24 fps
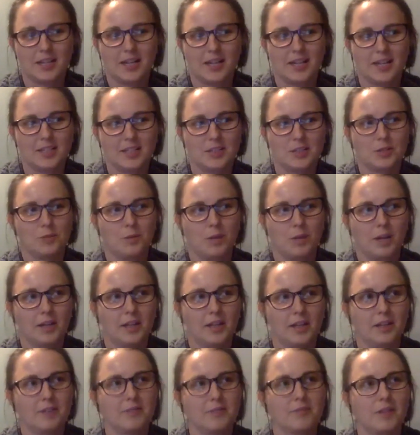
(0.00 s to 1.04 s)
as you're
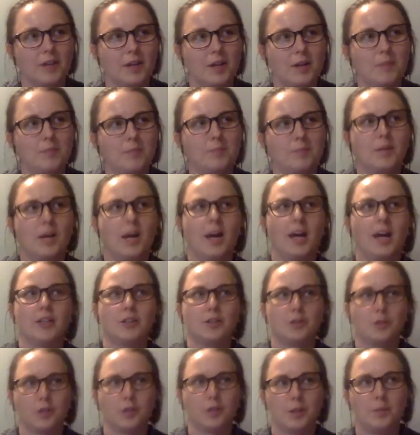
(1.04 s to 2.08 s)
walking from
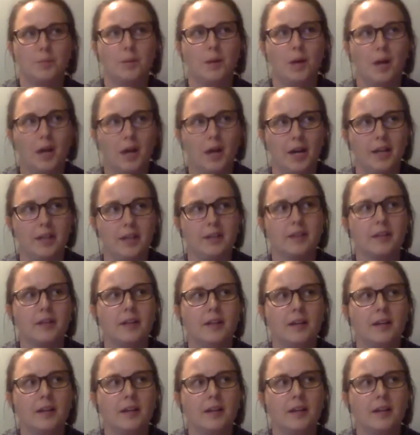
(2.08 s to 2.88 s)
Jordan Pond